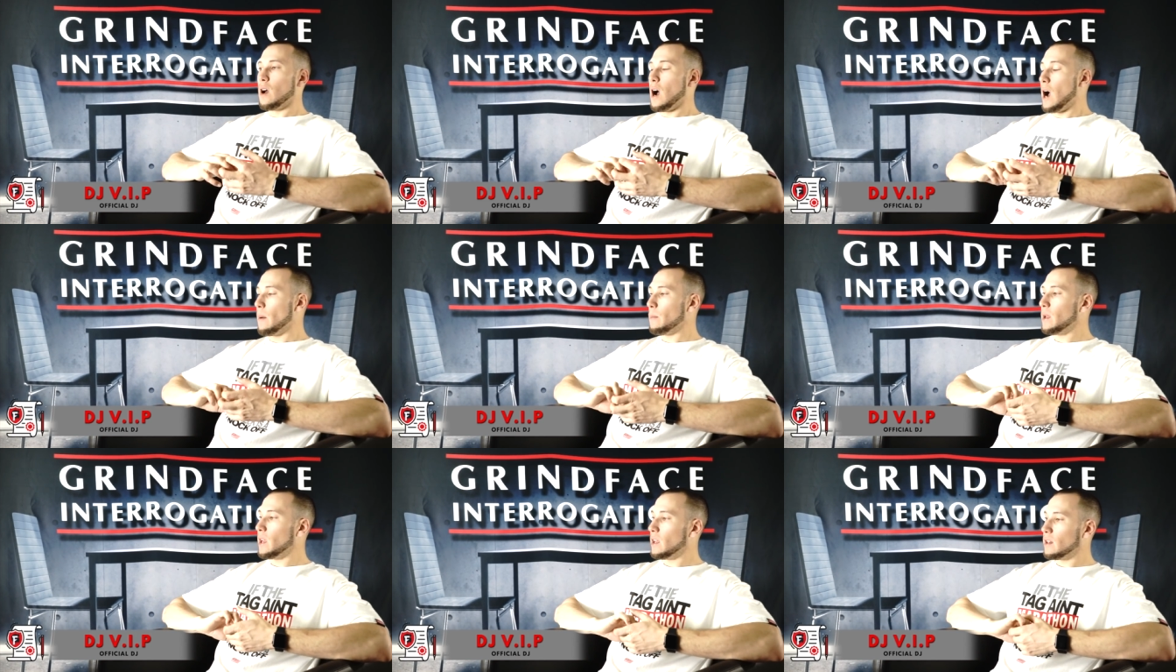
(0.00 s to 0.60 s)
I
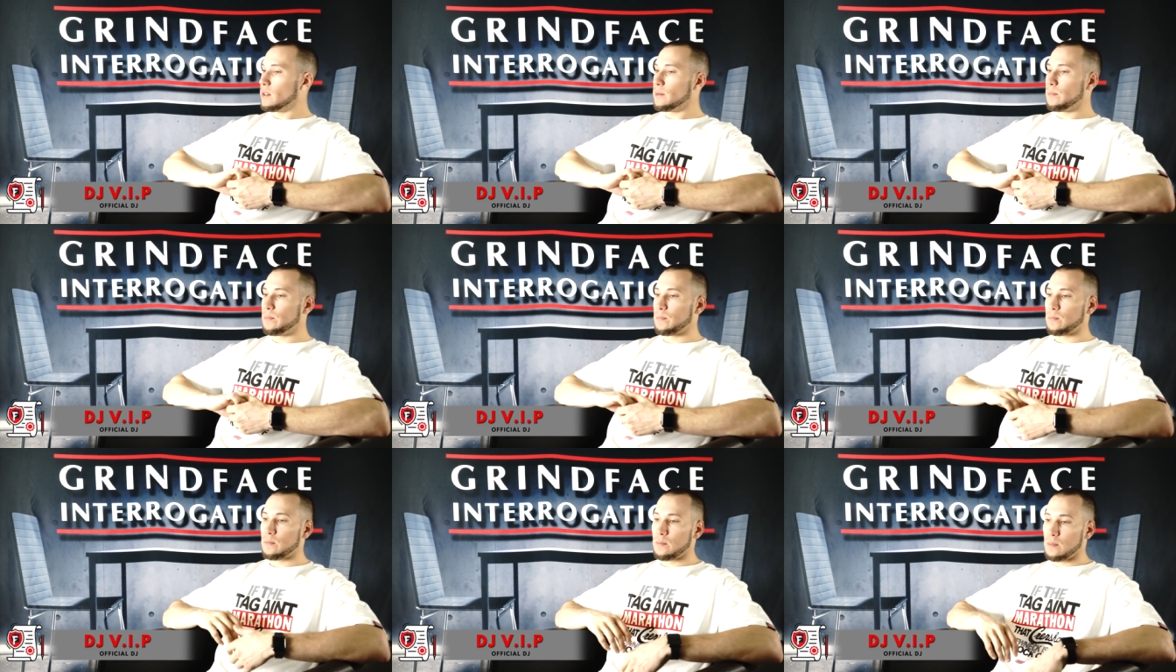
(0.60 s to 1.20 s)
mean,
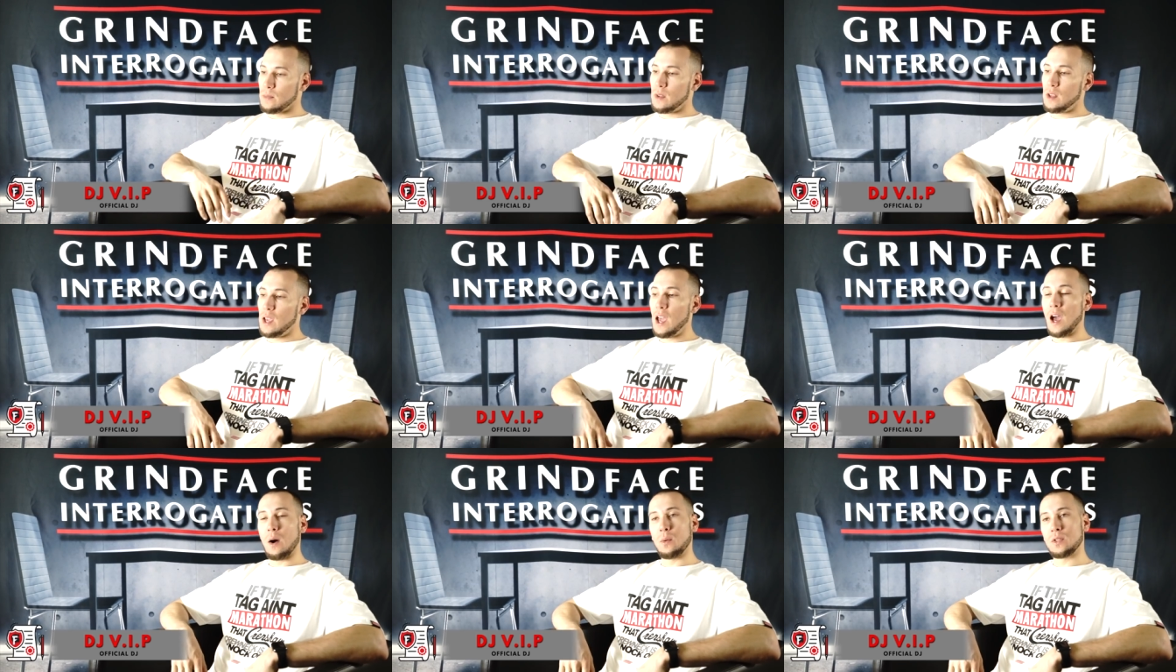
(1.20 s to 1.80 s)

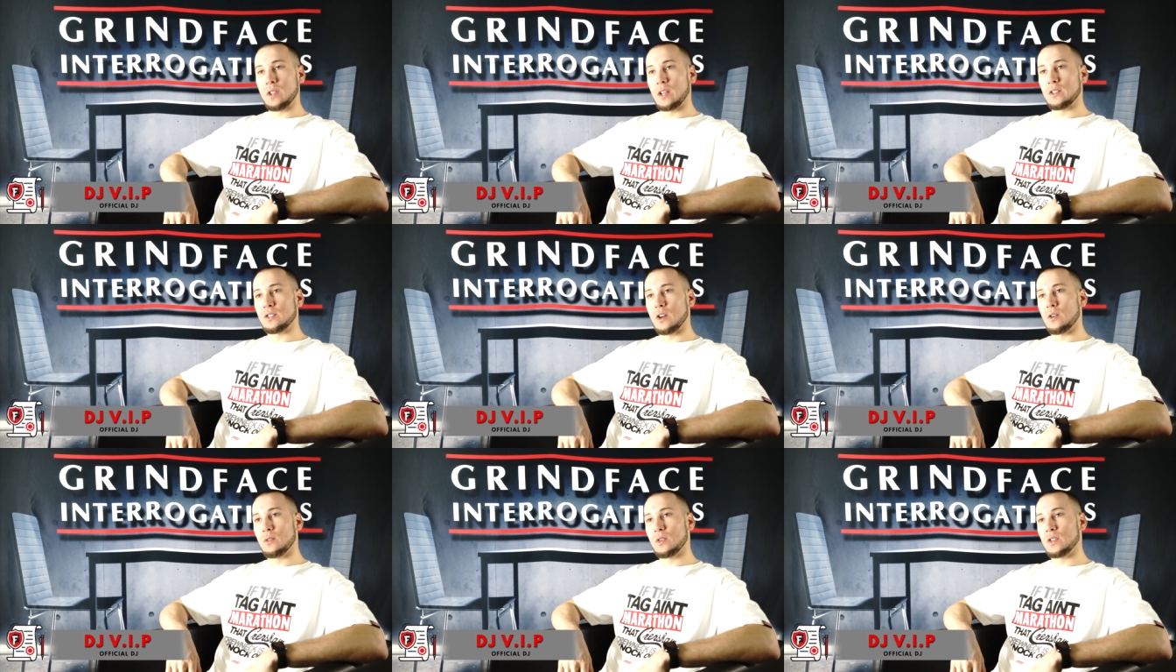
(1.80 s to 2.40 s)
yeah, I would think
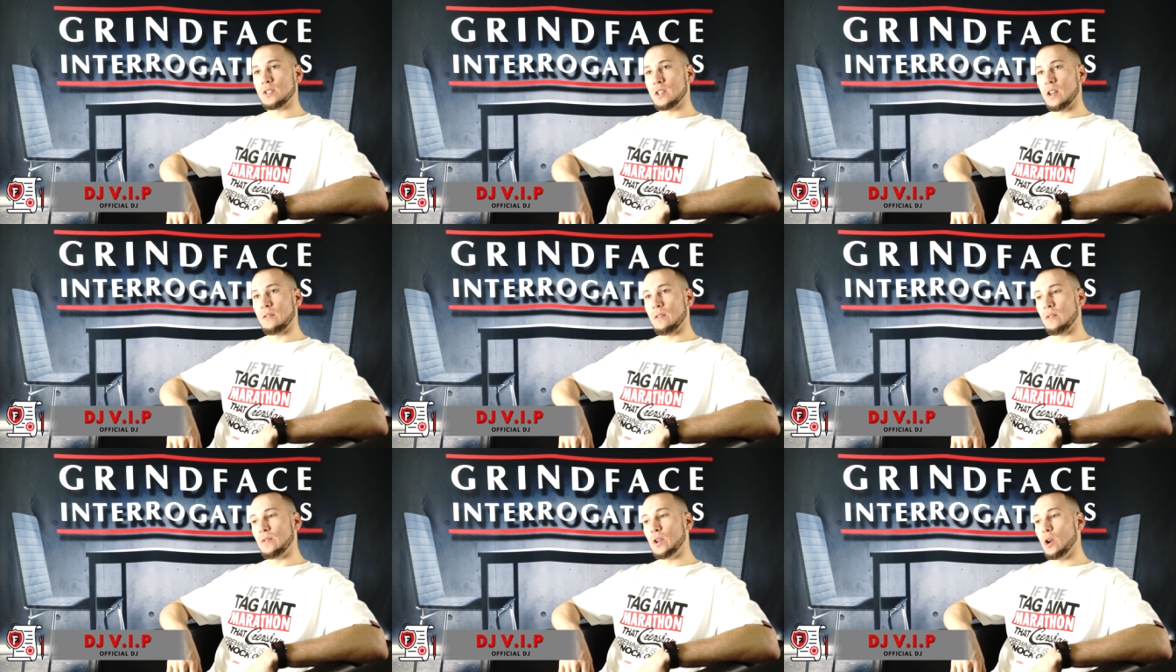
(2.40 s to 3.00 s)
so. Because
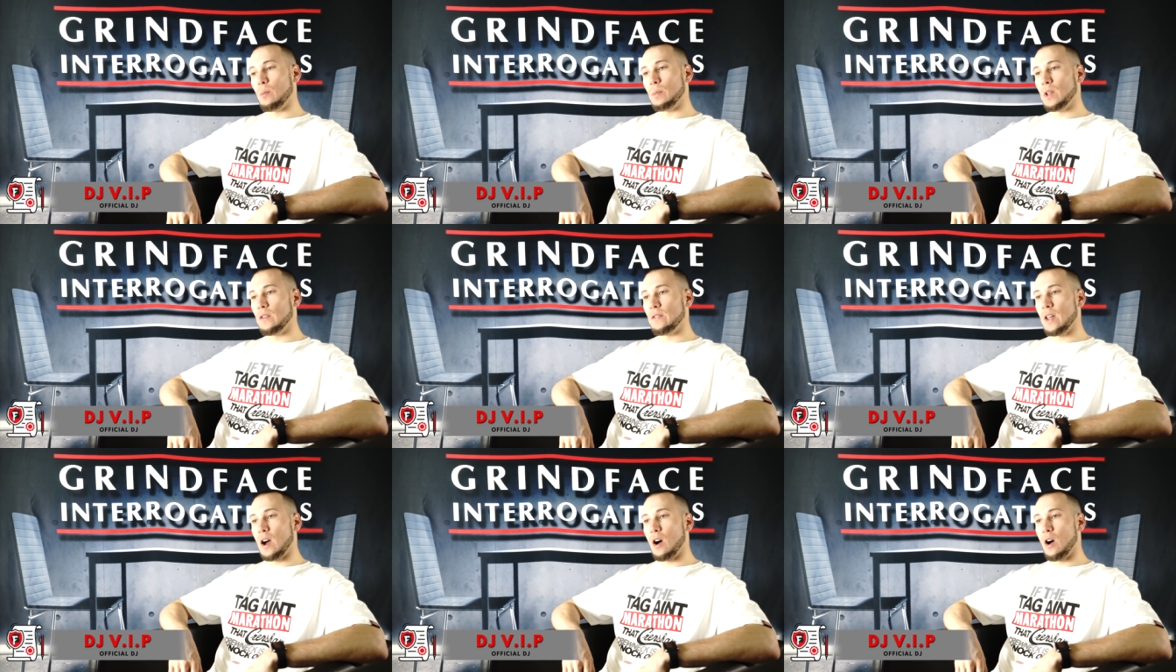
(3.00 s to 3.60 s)
if, if you don't believe in that